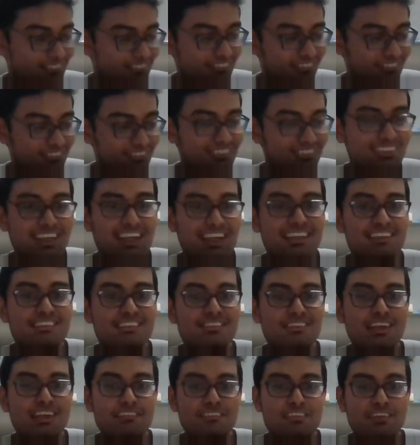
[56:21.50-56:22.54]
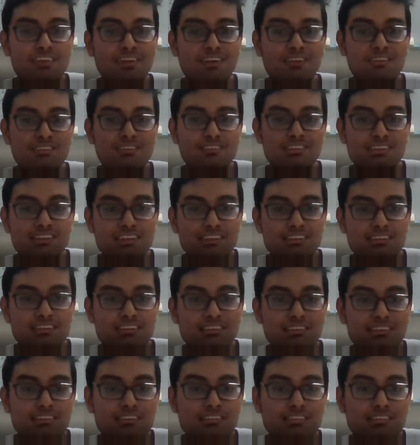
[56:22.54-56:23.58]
You give your conclusion, Nadia.